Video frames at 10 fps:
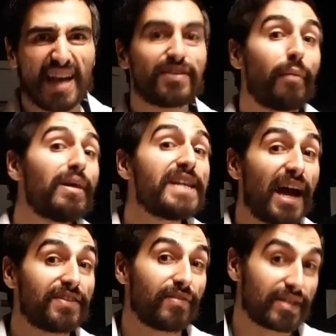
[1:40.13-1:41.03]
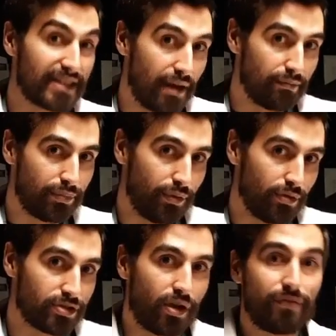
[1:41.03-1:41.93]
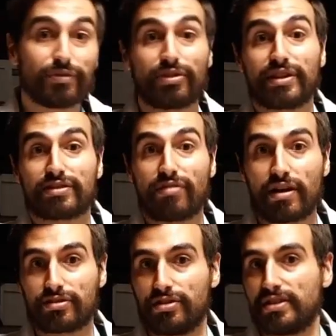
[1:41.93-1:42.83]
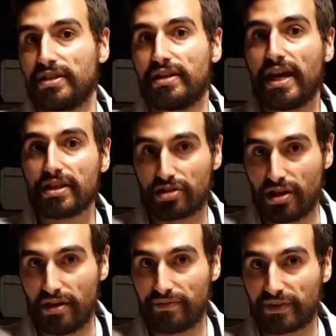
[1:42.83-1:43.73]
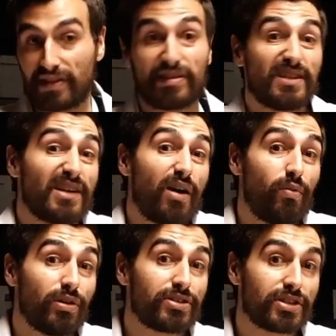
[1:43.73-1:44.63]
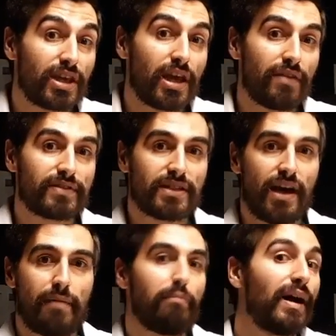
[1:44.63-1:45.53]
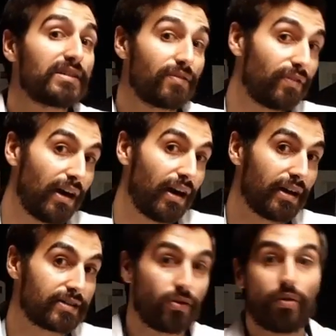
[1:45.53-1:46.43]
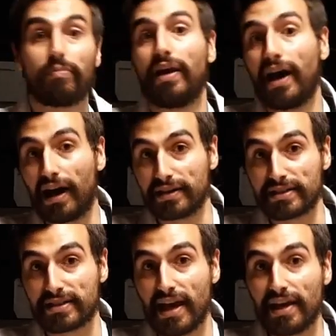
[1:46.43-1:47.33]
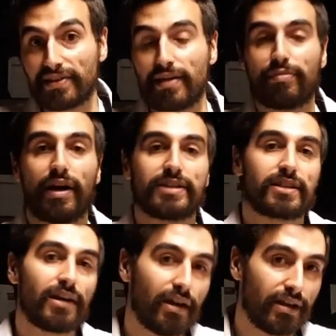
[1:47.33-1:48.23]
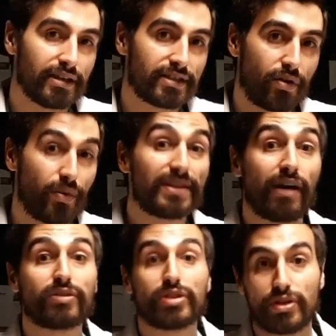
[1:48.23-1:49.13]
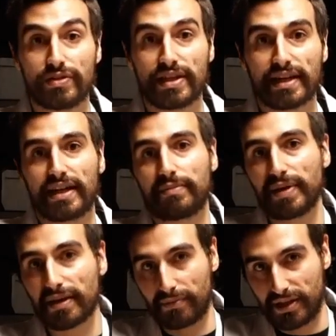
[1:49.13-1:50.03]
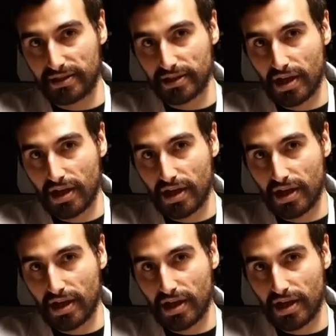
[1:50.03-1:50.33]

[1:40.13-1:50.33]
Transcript: There are many other examples of photonic structures in nature. These are what gives some butterflies or plants their bright colors without using any pigment,